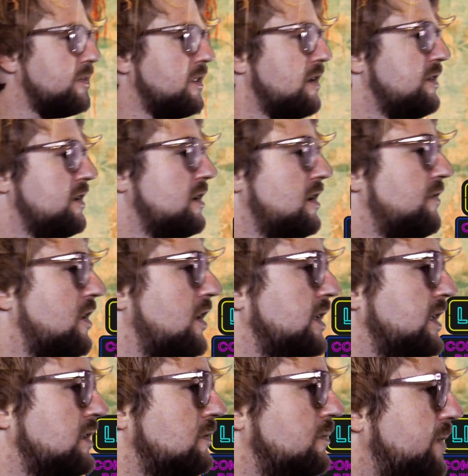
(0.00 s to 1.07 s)
I think I've gone
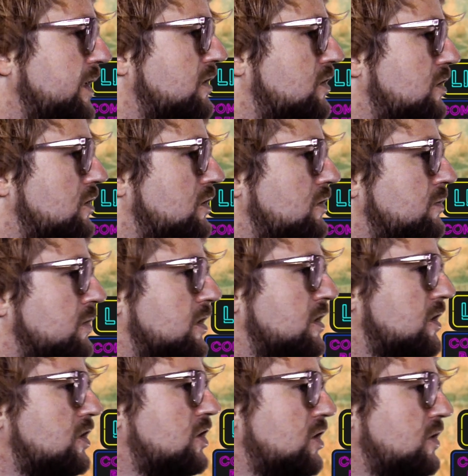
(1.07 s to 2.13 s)
in a bit too
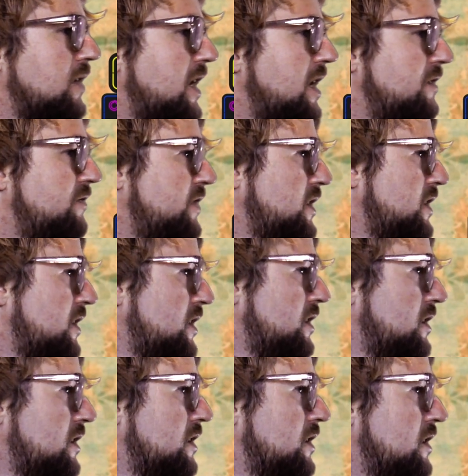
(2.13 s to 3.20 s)
much, too heavy
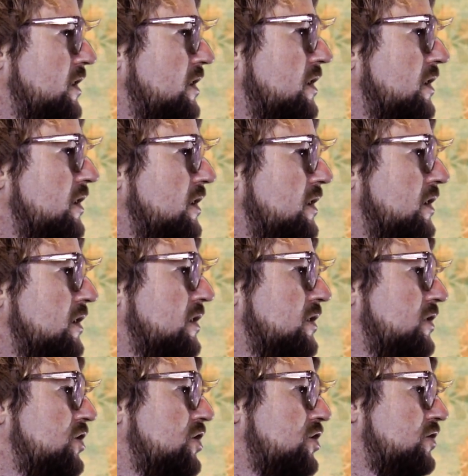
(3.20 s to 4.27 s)

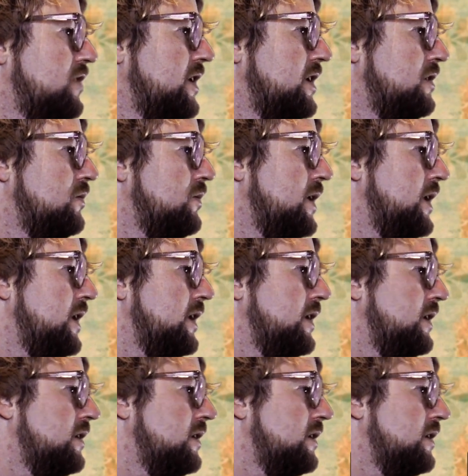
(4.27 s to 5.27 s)
straight away.